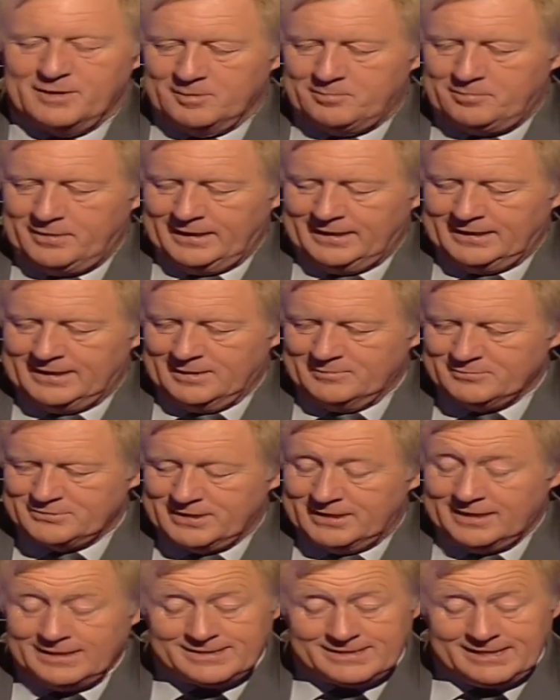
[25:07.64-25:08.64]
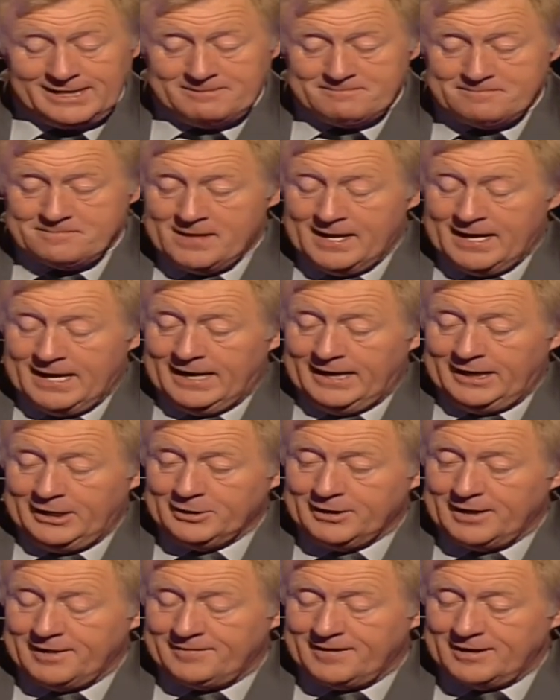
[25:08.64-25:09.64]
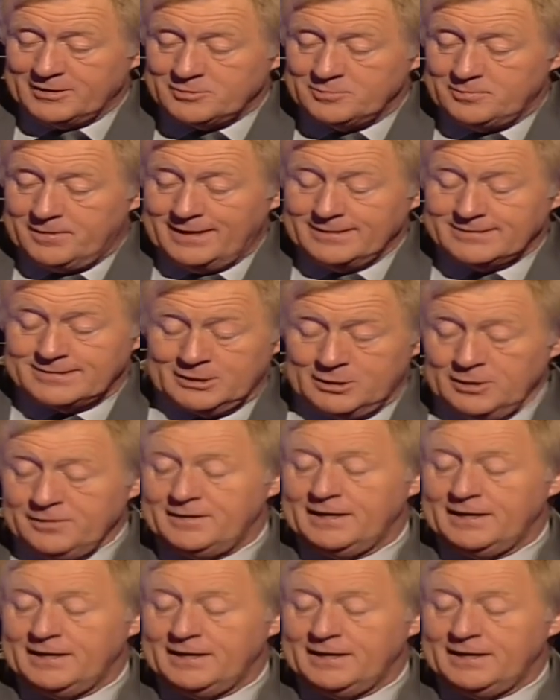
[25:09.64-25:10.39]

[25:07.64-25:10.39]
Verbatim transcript: the pig comes out. Let's see. You've got £8,000. The good